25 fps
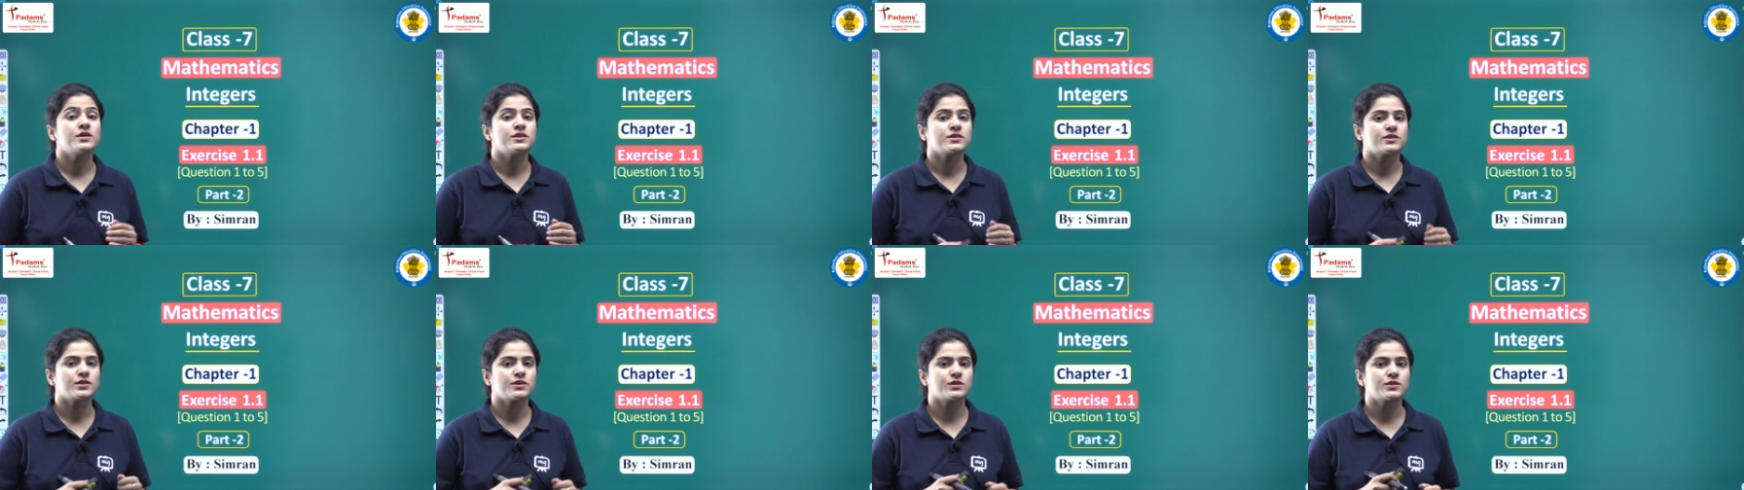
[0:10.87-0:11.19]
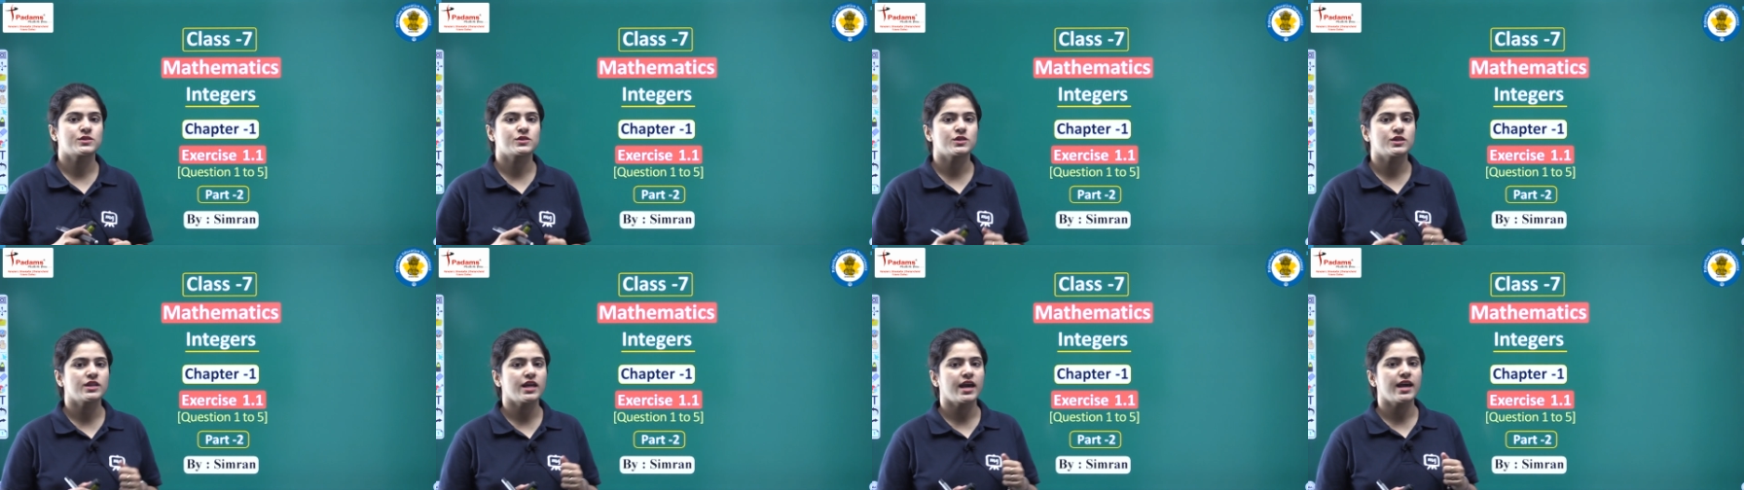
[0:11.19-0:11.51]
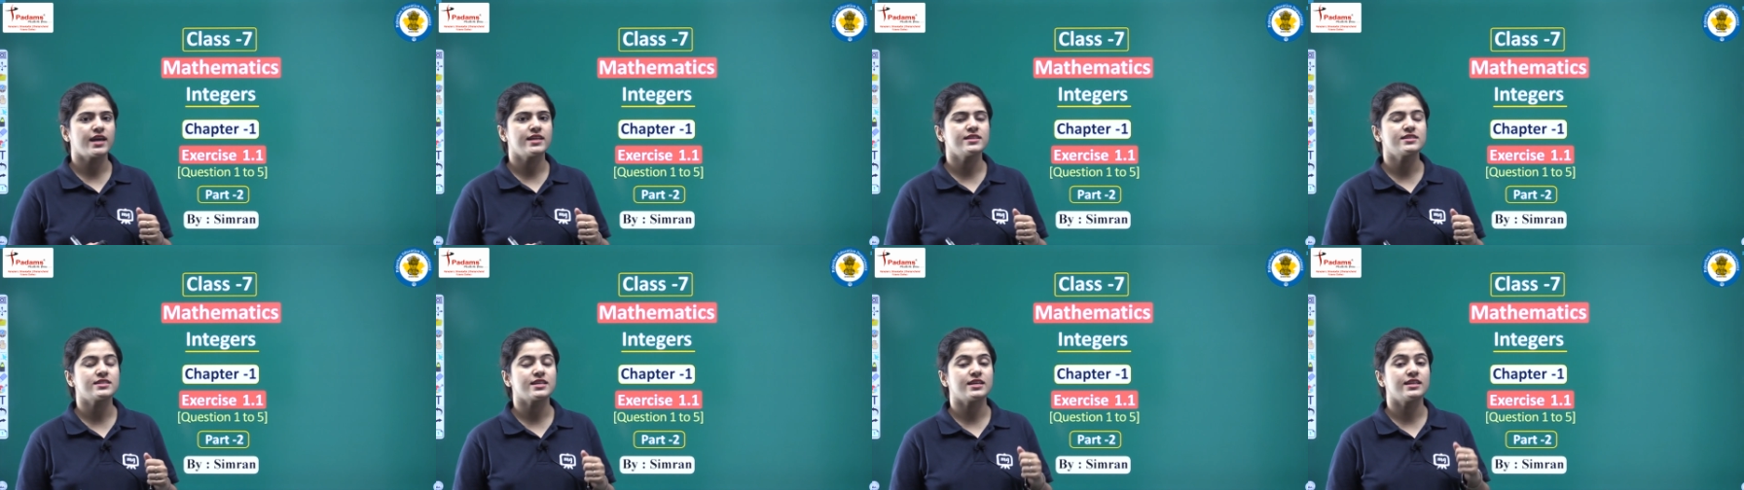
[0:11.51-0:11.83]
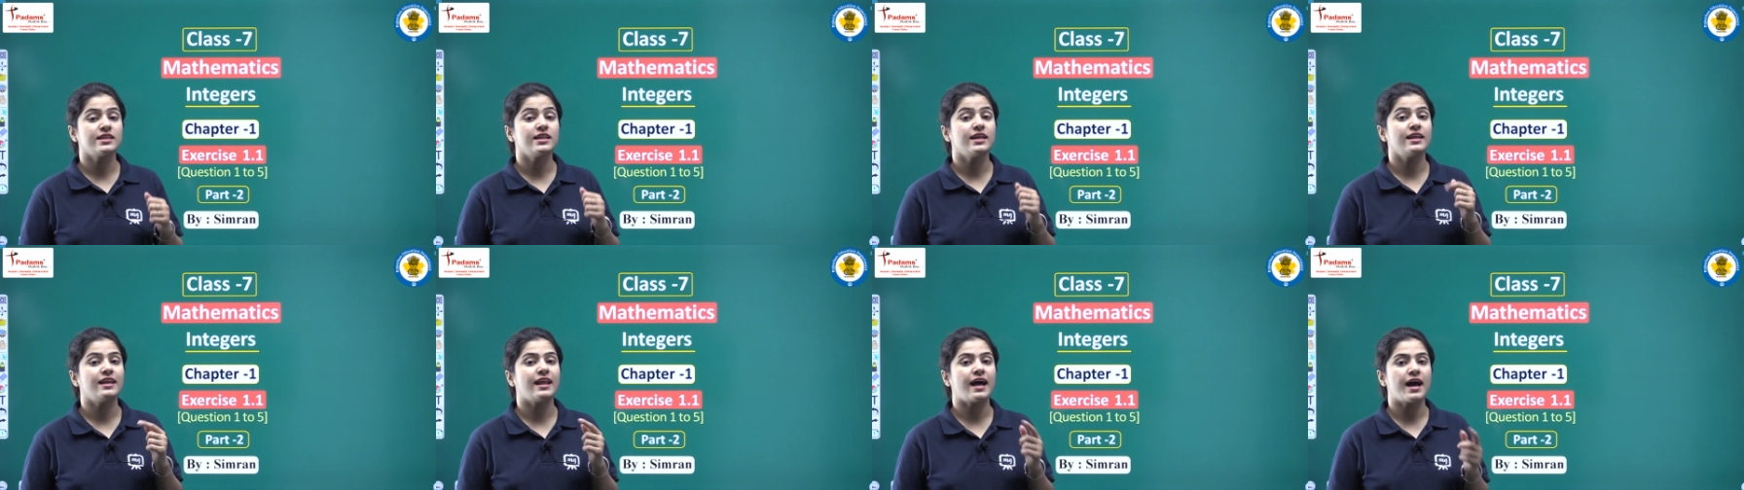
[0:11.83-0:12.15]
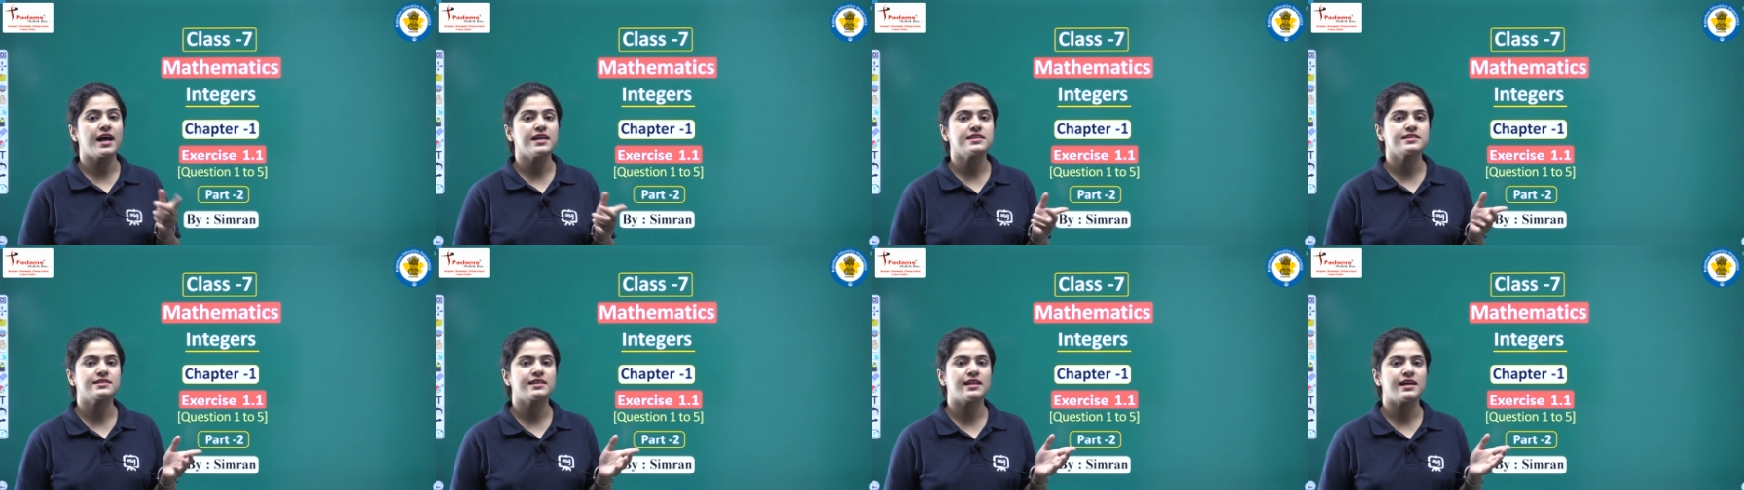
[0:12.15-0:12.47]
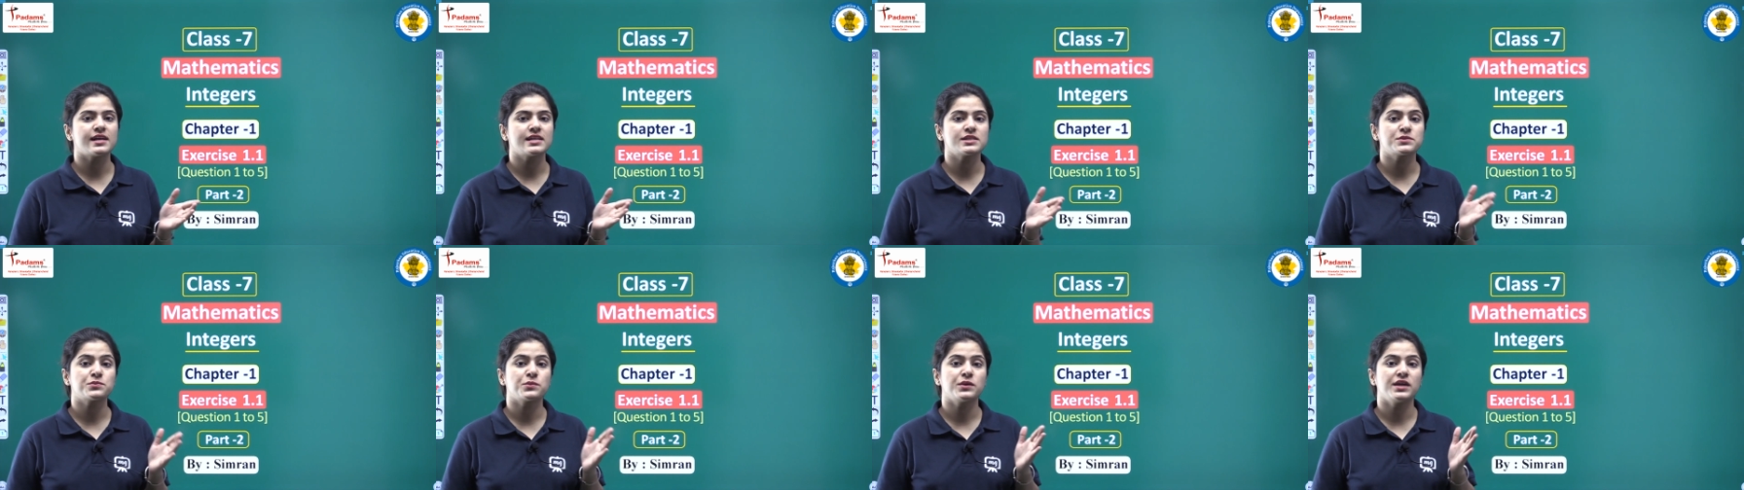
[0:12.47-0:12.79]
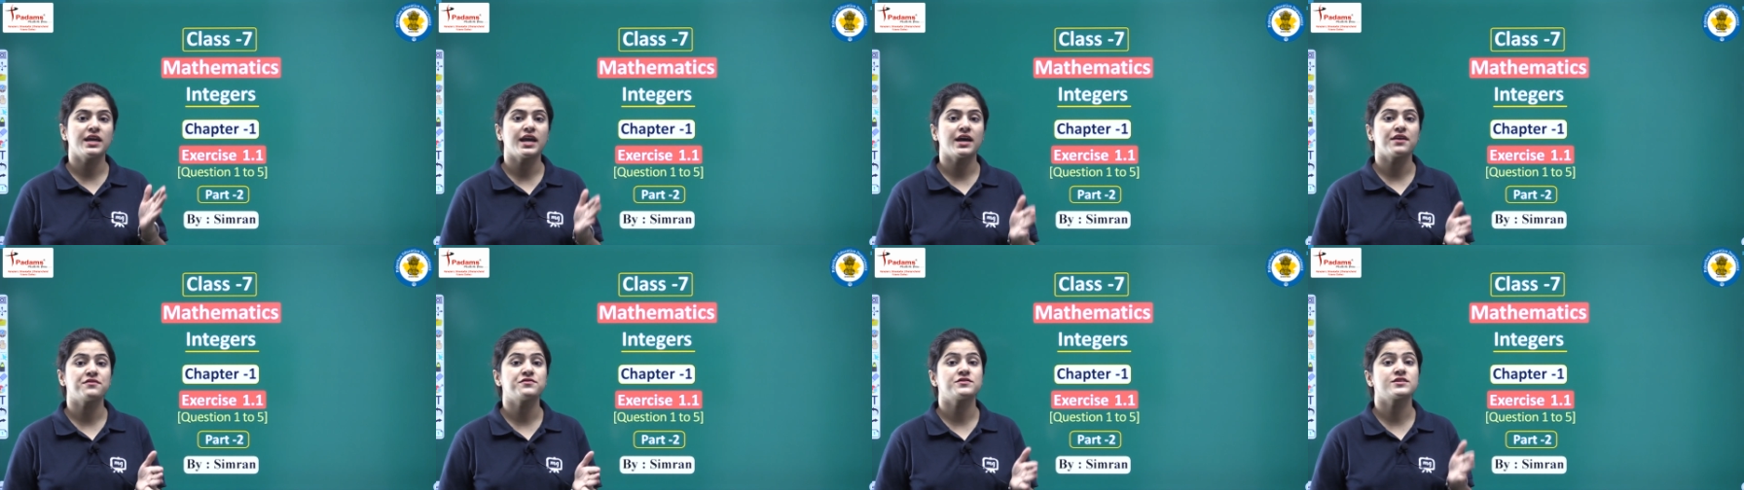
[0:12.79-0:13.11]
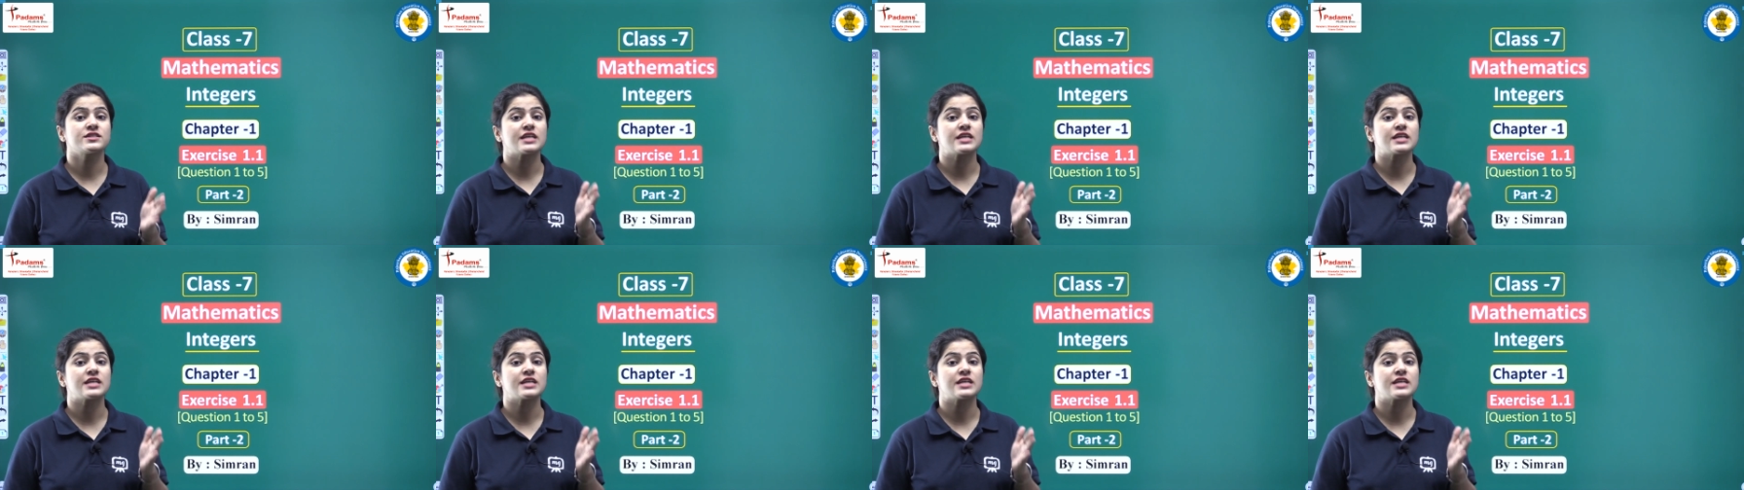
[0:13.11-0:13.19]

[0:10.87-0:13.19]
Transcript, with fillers: So students, in the last class we have